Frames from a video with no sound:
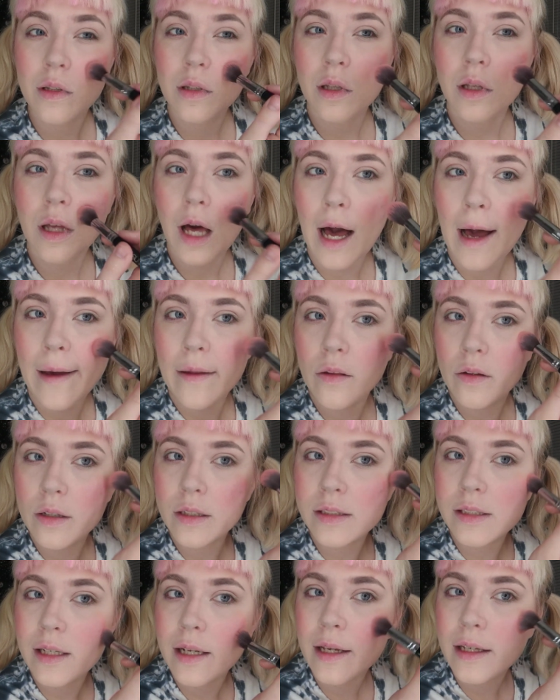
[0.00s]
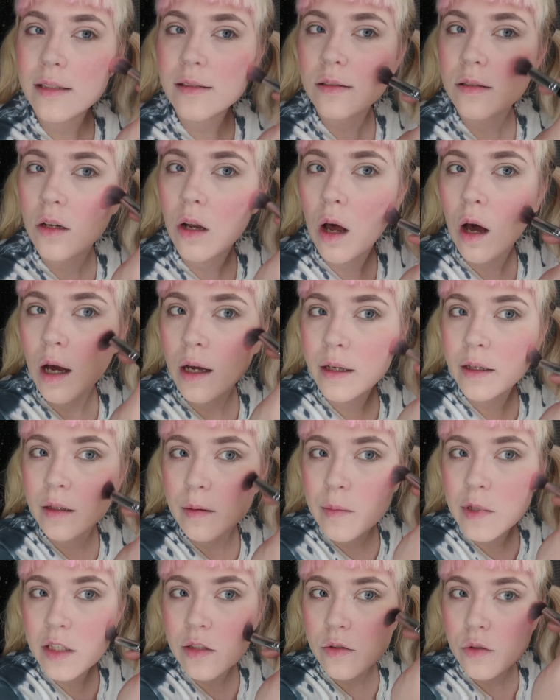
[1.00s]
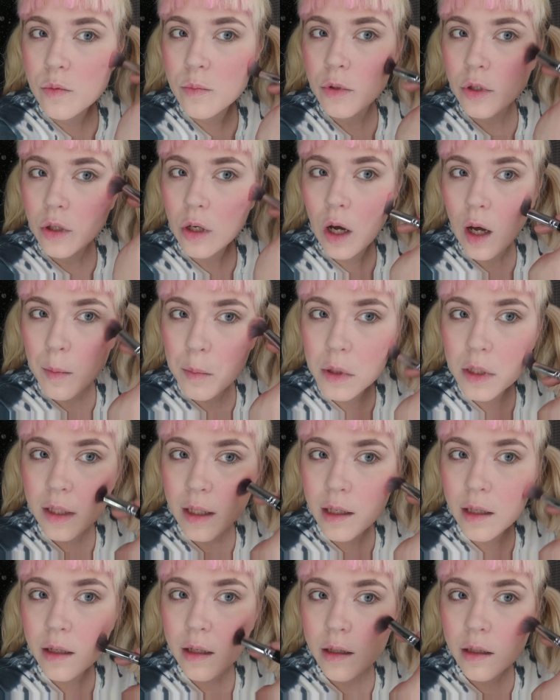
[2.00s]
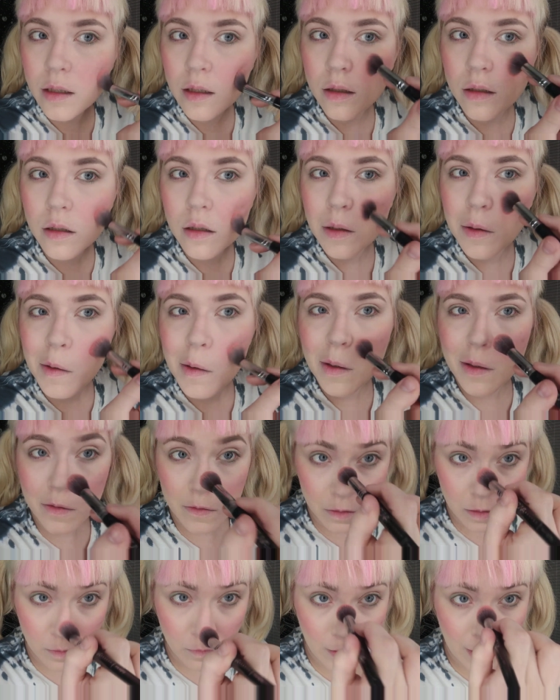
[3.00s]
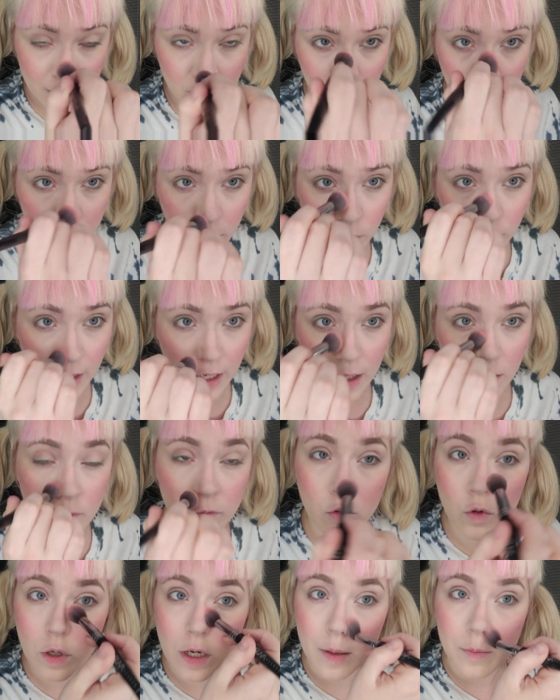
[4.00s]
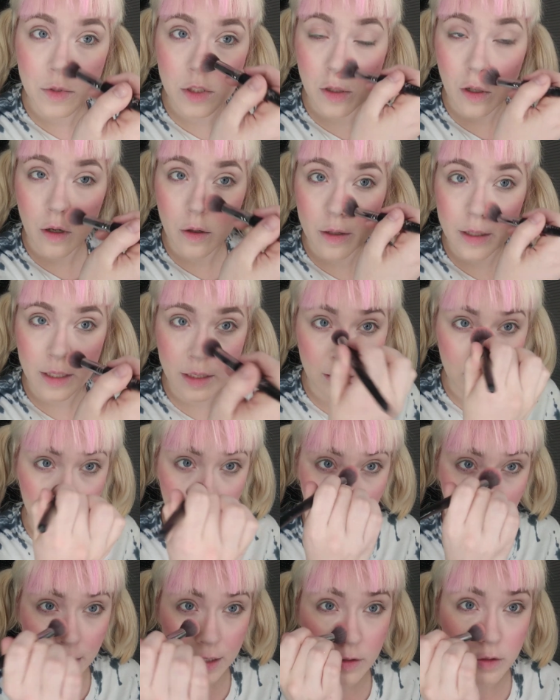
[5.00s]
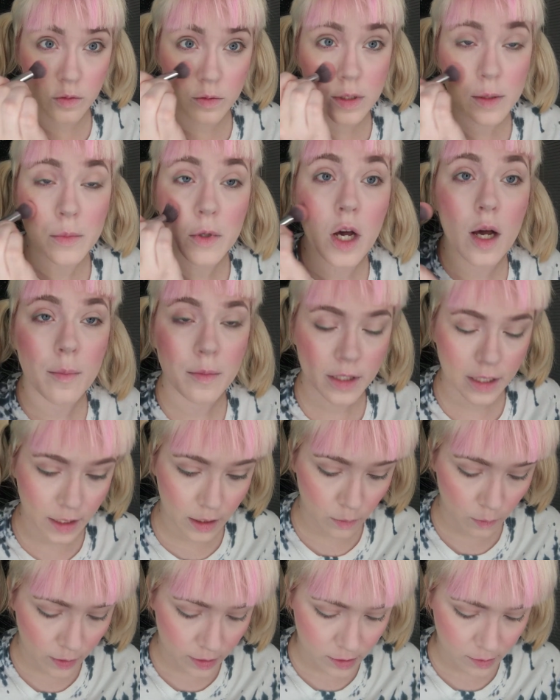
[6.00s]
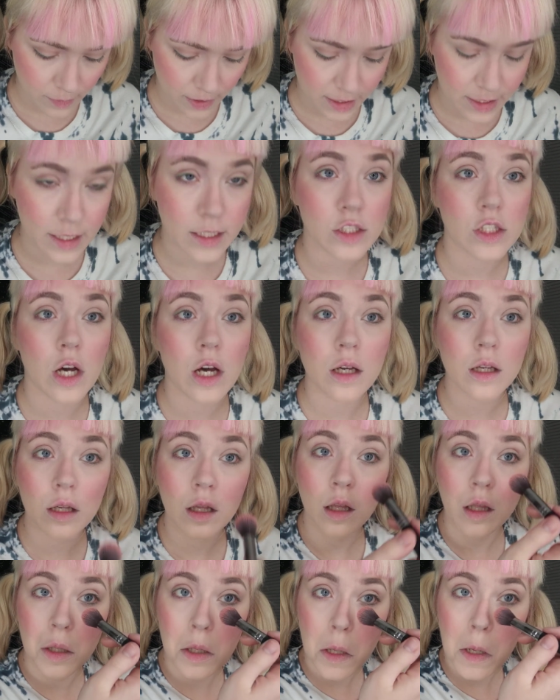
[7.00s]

The eye look today is not gonna be super complicated. So if that's what you came for, I'm sorry. I do some complicated ones on my TikTok.